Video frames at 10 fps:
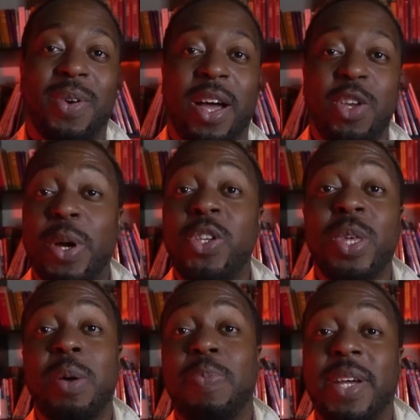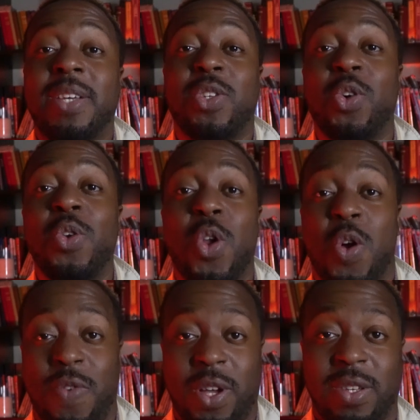Right? You might do that because you're
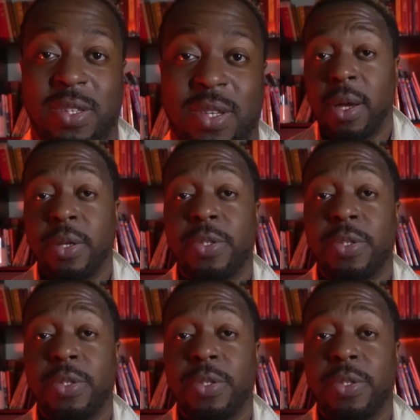nervous.